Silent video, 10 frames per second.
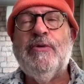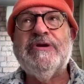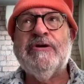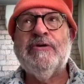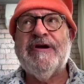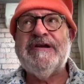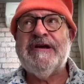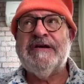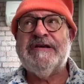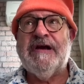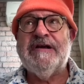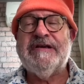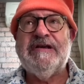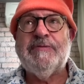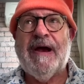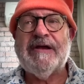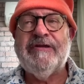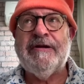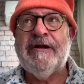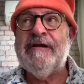two great anxieties back
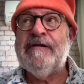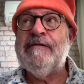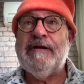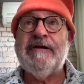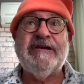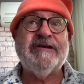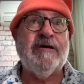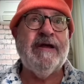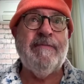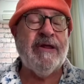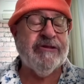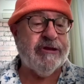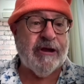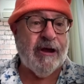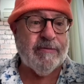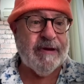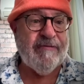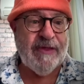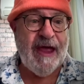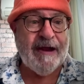then, and it's only a month ago,
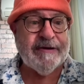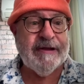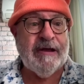if that.